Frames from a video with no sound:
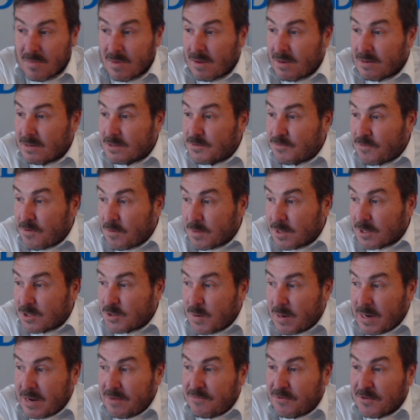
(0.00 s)
It's from the
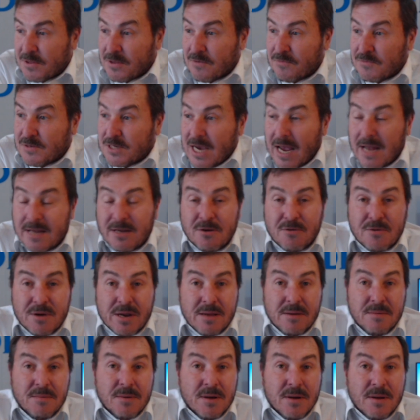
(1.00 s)
25th of
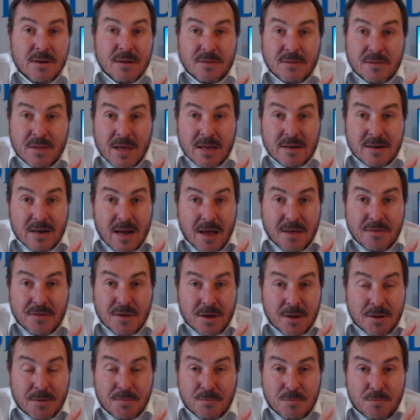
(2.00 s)
January. That
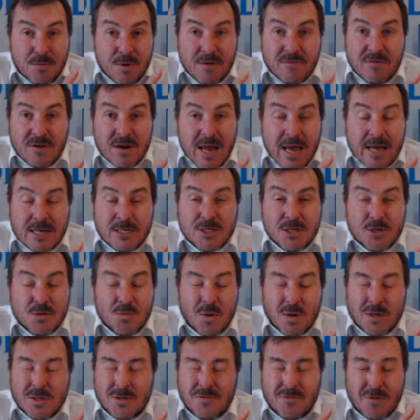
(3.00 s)
other revelation
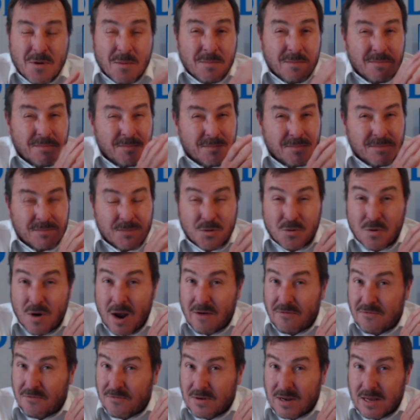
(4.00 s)
was from
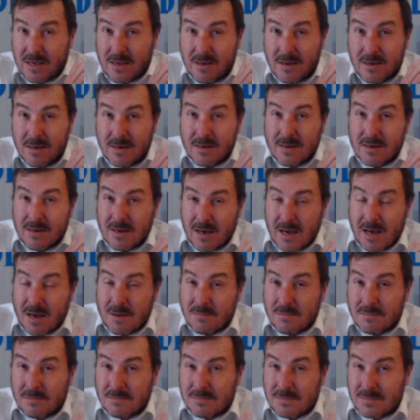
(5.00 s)
roughly,
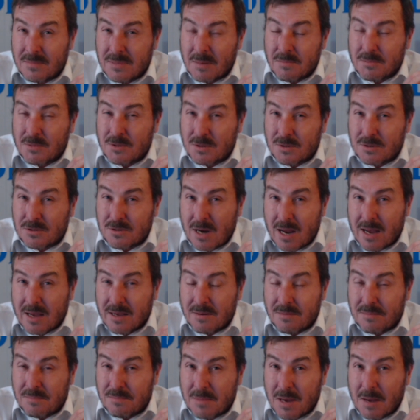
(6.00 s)
I'm
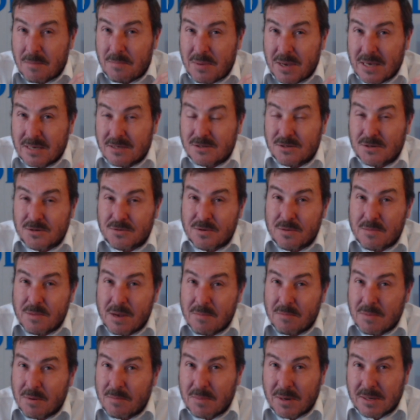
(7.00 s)
trying my best to
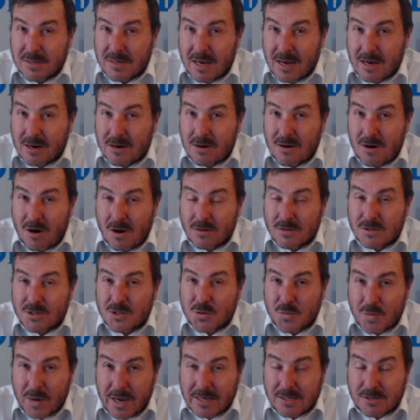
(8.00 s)
remember, but I can't
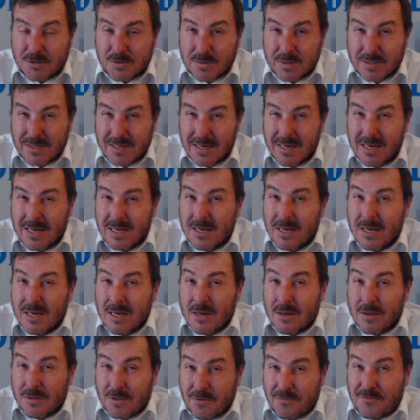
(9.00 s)
swear to it,
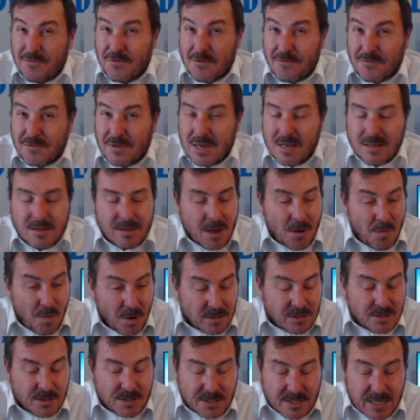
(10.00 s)
the 15th. I
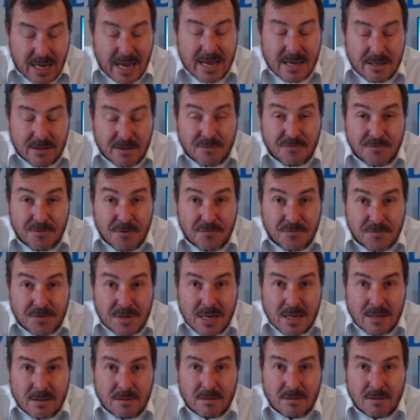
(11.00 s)
want to say the
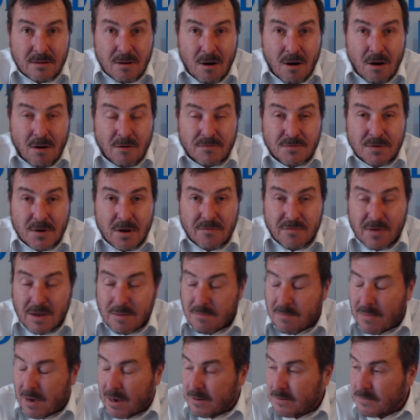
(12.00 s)
15th of
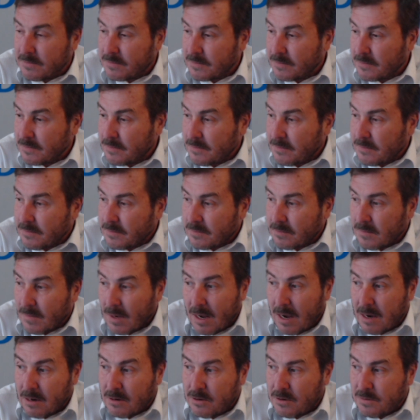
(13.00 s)
November.
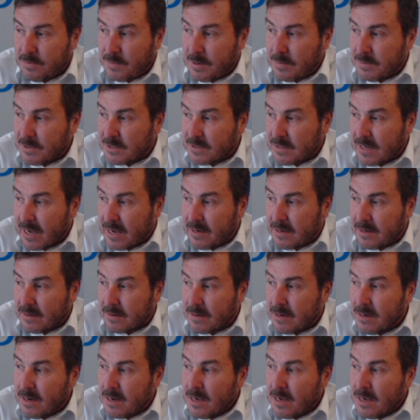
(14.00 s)
I could be mistaken.